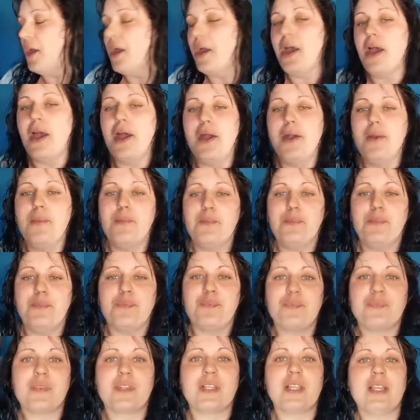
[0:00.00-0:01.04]

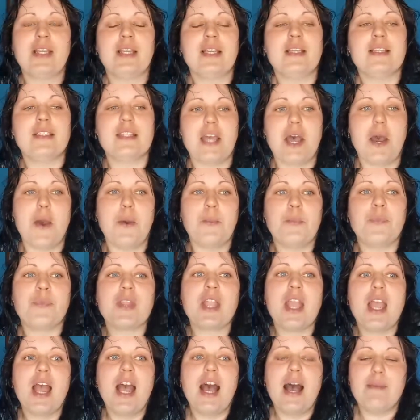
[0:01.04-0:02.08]
So
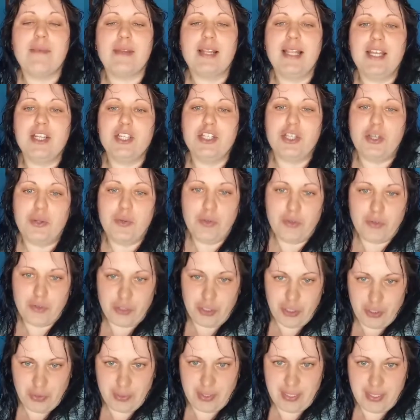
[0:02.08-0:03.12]
I'm going to let Shona
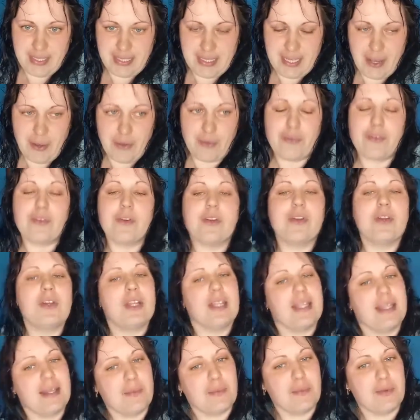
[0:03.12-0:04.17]
introduce herself
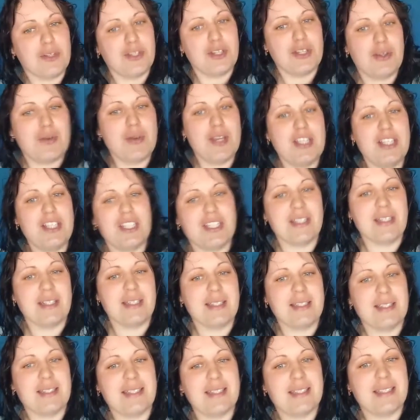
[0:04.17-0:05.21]
and then we'll do the
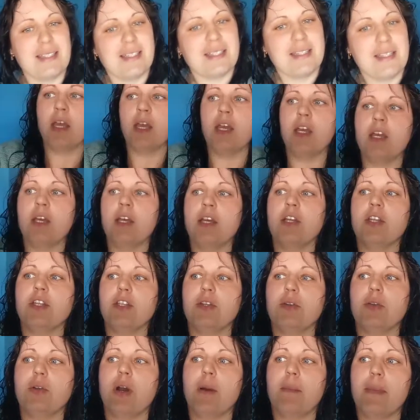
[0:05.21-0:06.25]
questions.
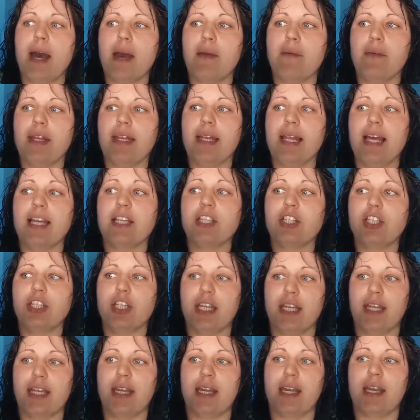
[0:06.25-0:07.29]
You got married last
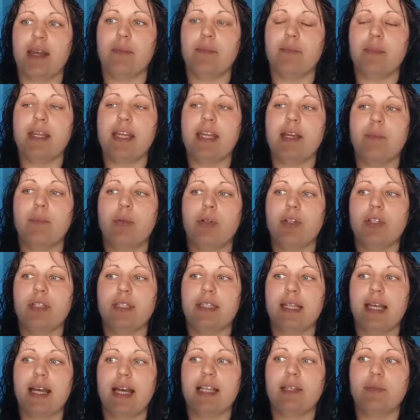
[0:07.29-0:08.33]
year. Being a plus
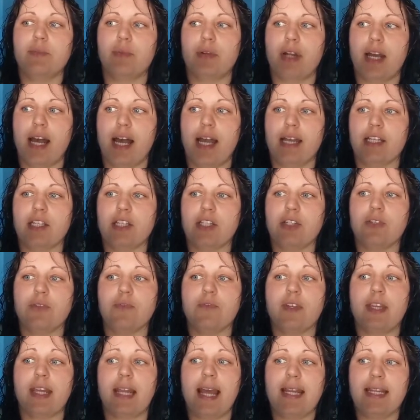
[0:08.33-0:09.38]
size bride, did you
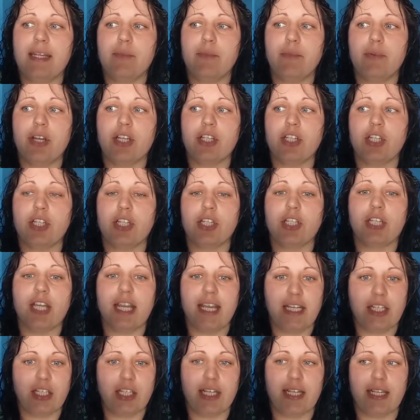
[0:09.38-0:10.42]
feel any pressure to
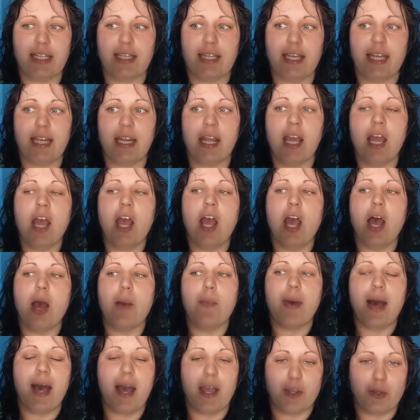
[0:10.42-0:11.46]
change anything
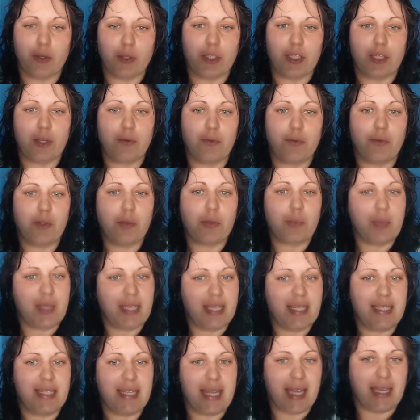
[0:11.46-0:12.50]
about yourself for the
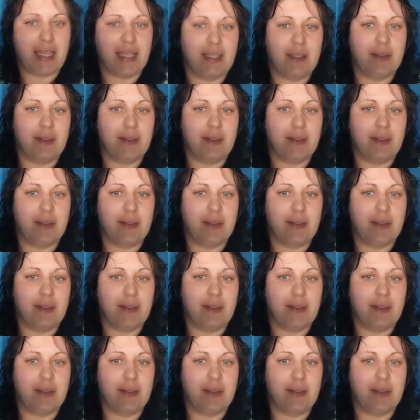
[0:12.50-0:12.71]
big day?